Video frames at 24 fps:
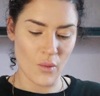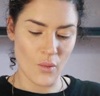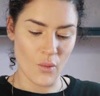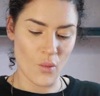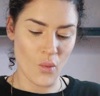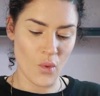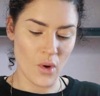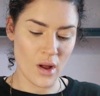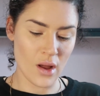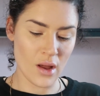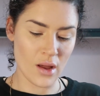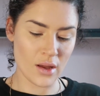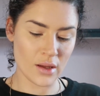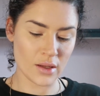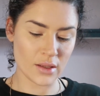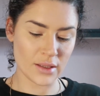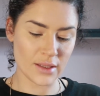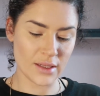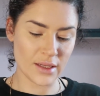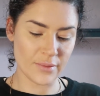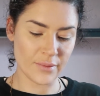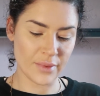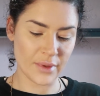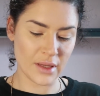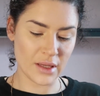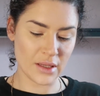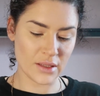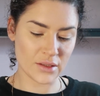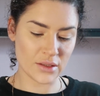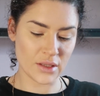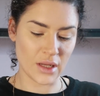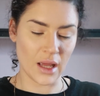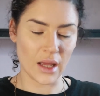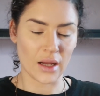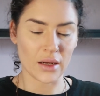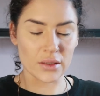Work Lip
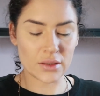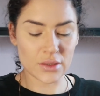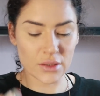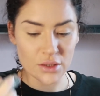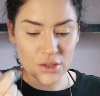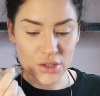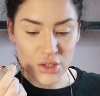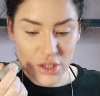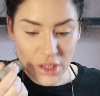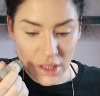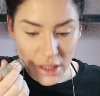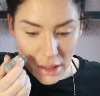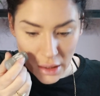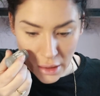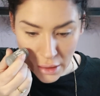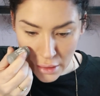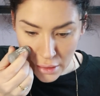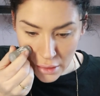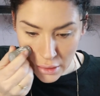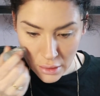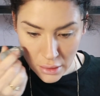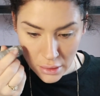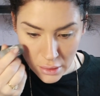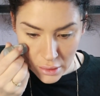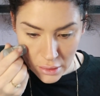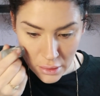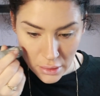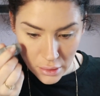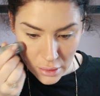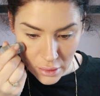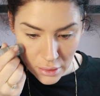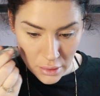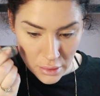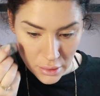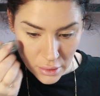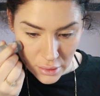and Cheek
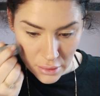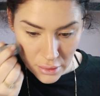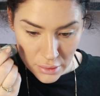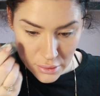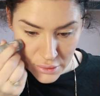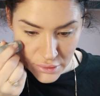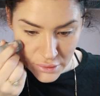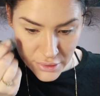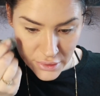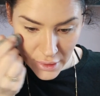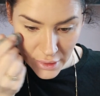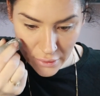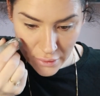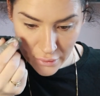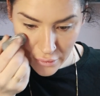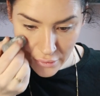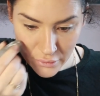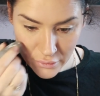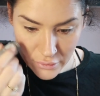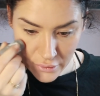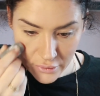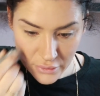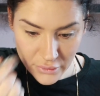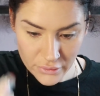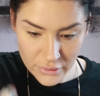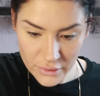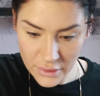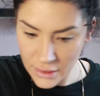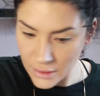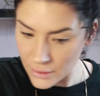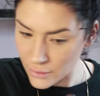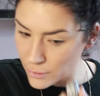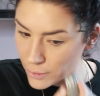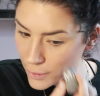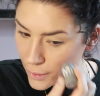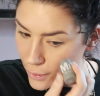tint, so just a
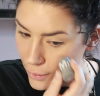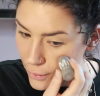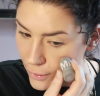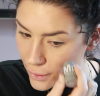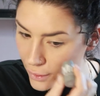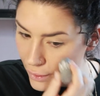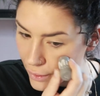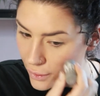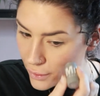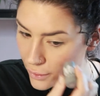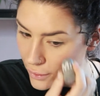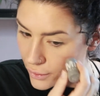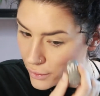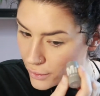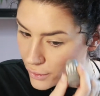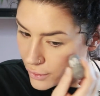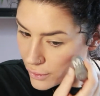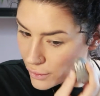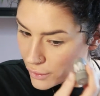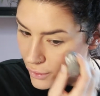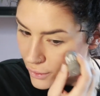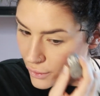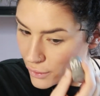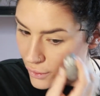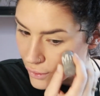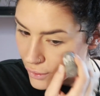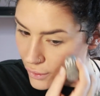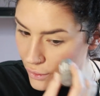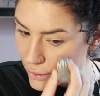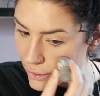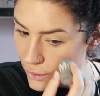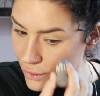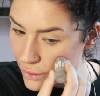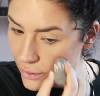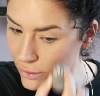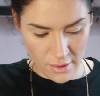little bit there.
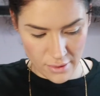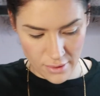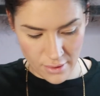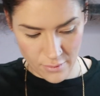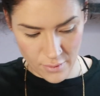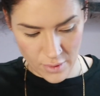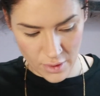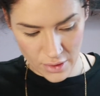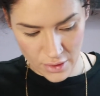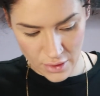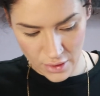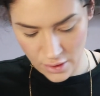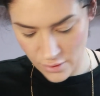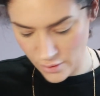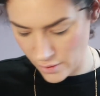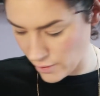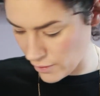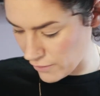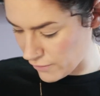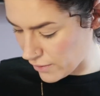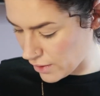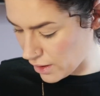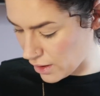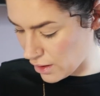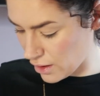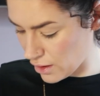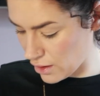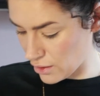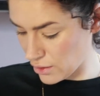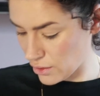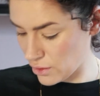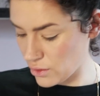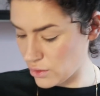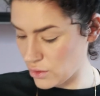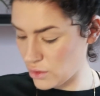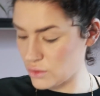And then we're going to go in with
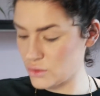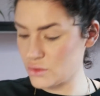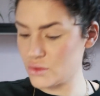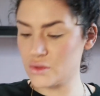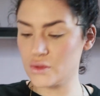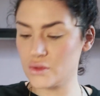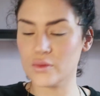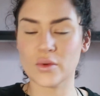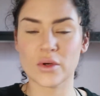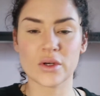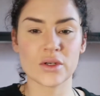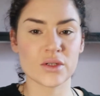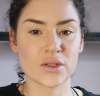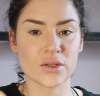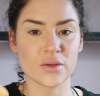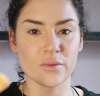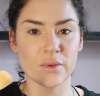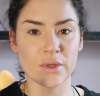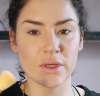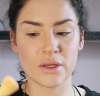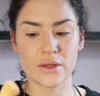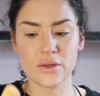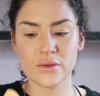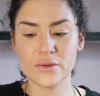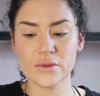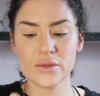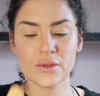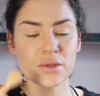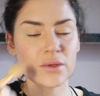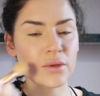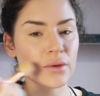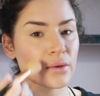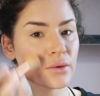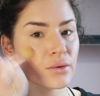our contour brush that we used.